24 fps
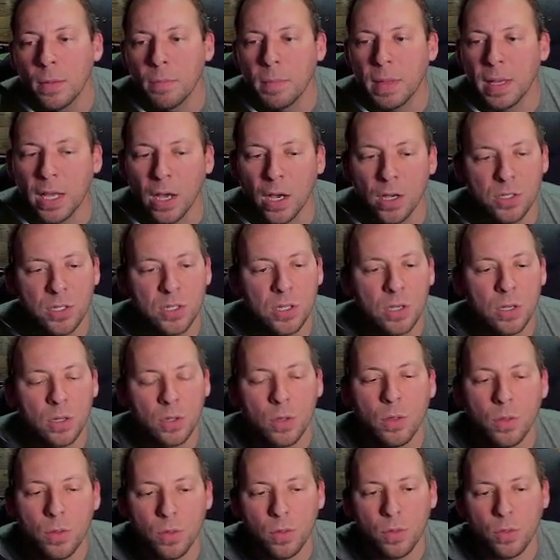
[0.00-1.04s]
because
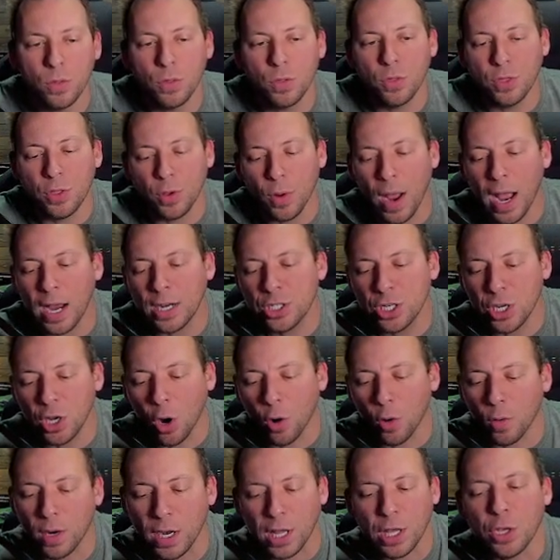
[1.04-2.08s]
they're actually
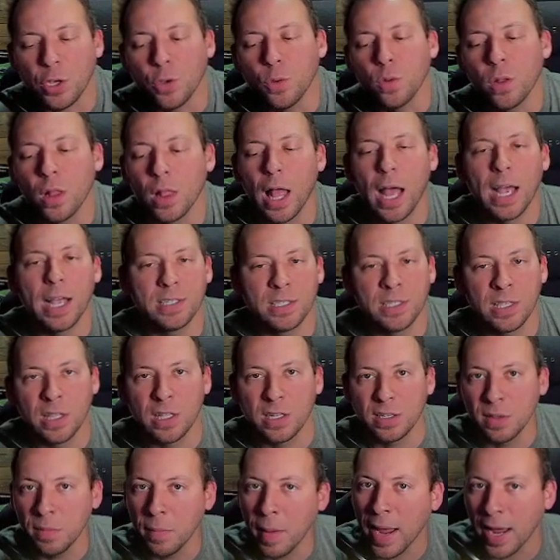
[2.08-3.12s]
already utilizing the
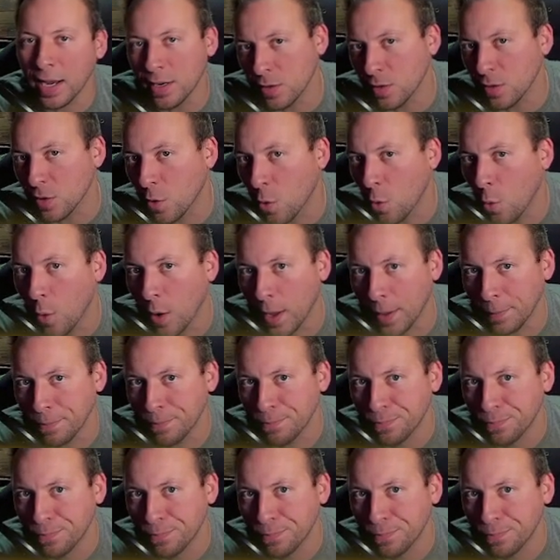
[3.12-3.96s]
demand of the coin.